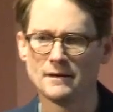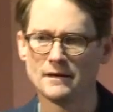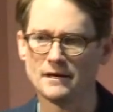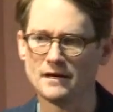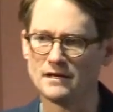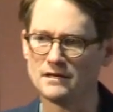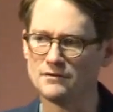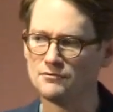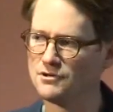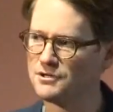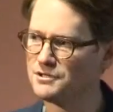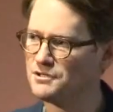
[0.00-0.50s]

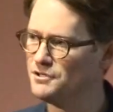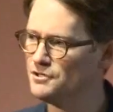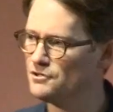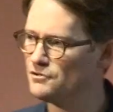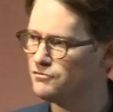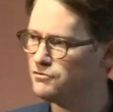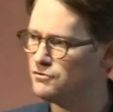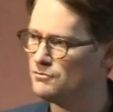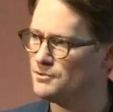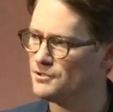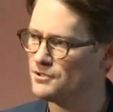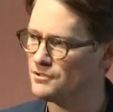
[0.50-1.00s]
Anyone here
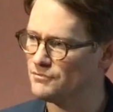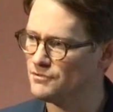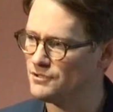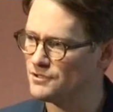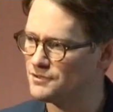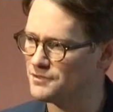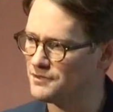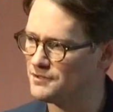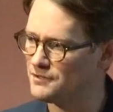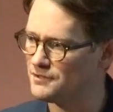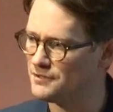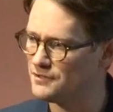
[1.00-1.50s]
familiar
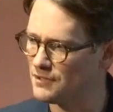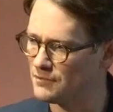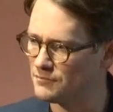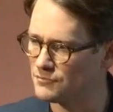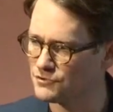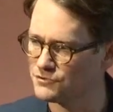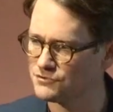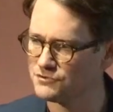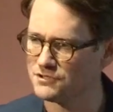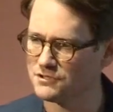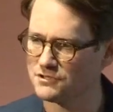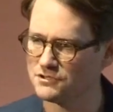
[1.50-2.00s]
with
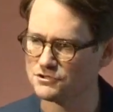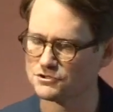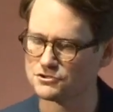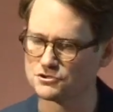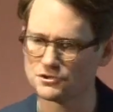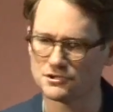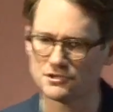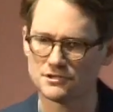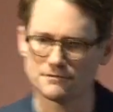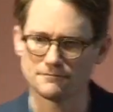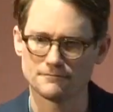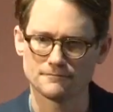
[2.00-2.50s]
numbers needed to
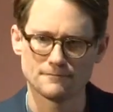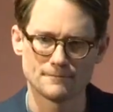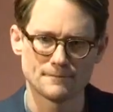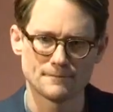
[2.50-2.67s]
treat?